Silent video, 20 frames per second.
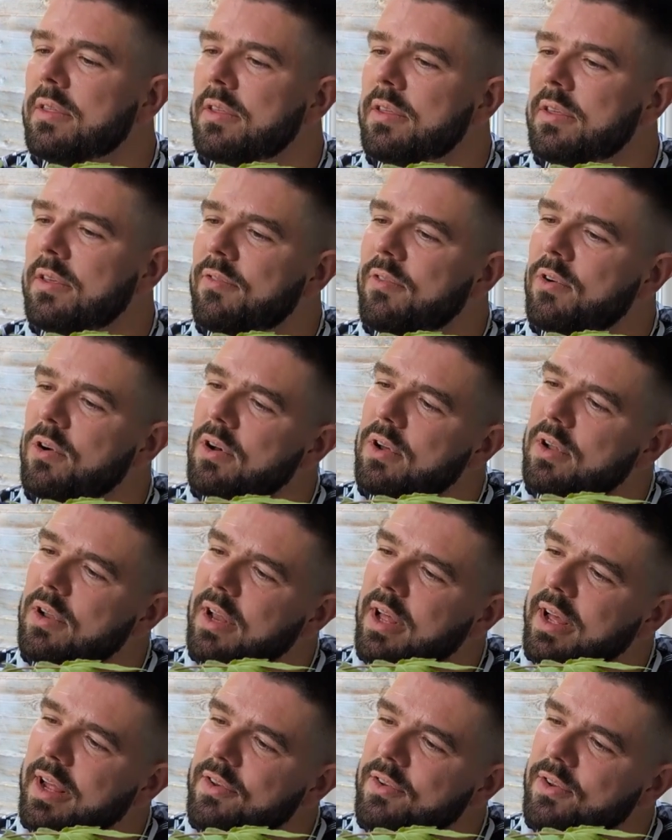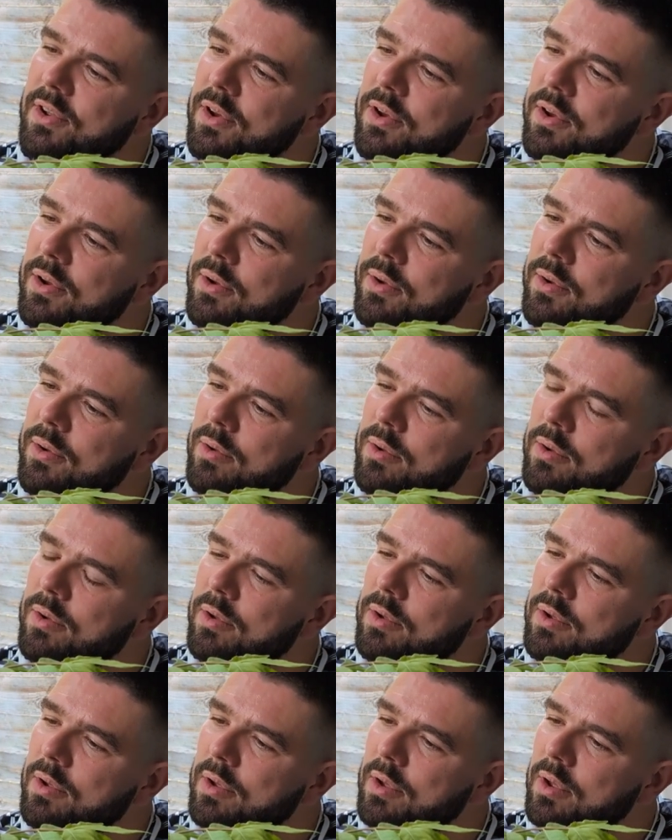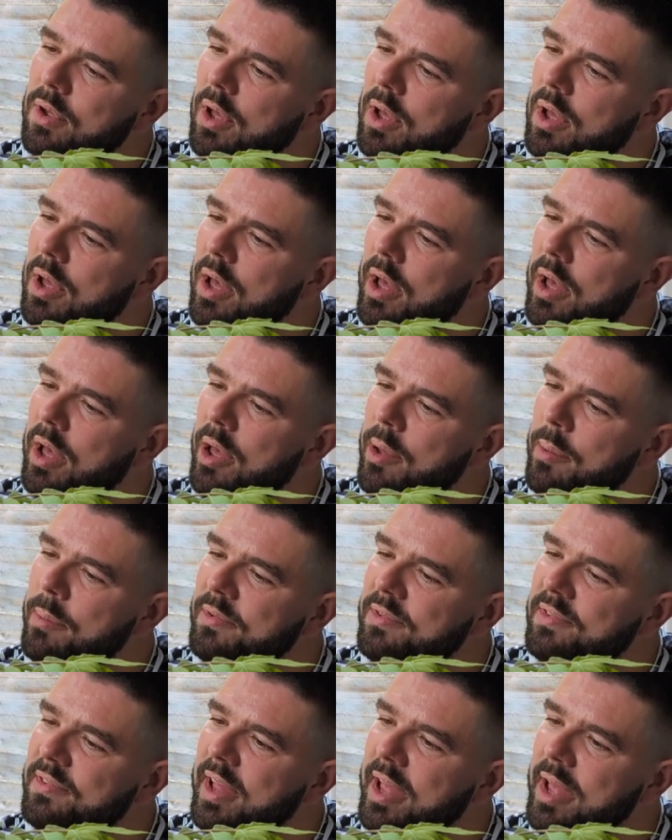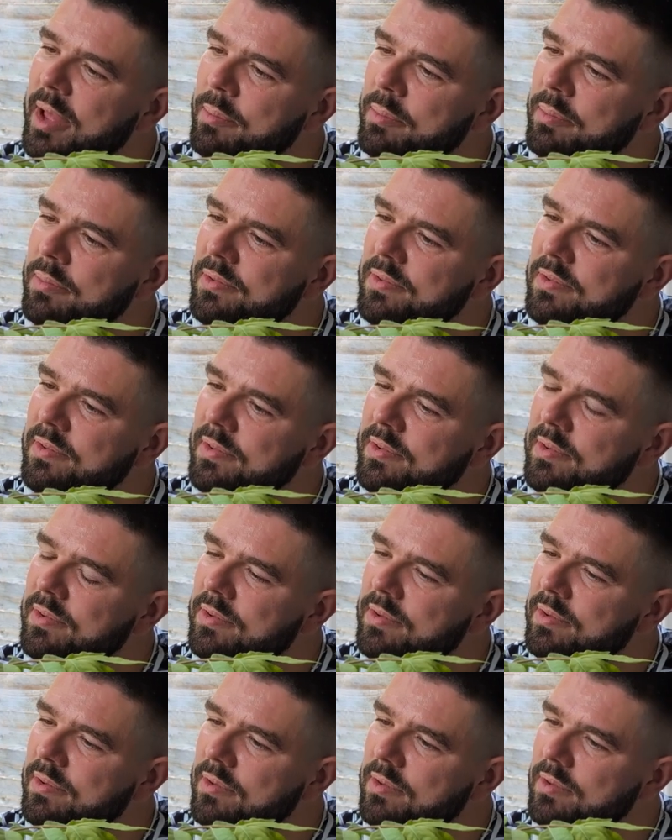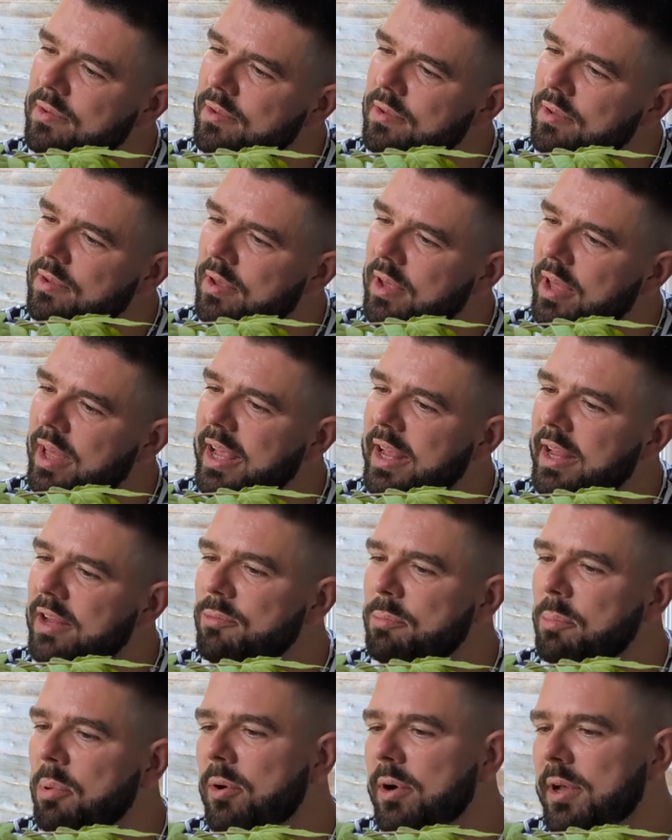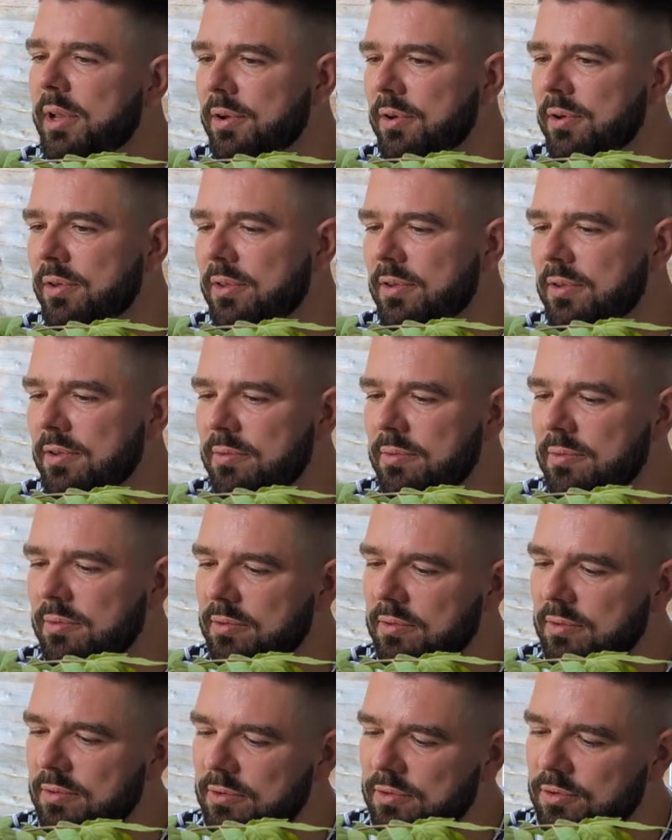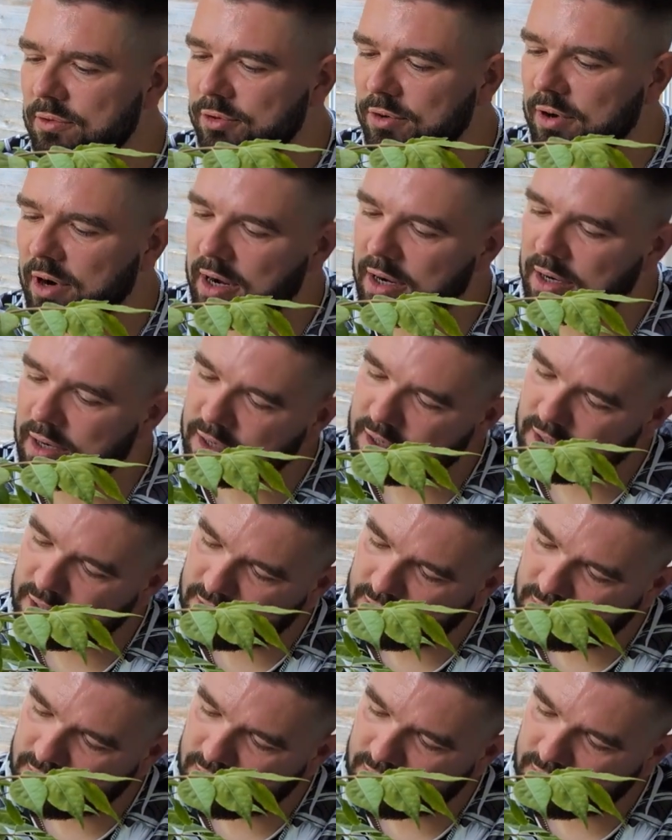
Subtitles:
you've got like two stems at each point on the trunk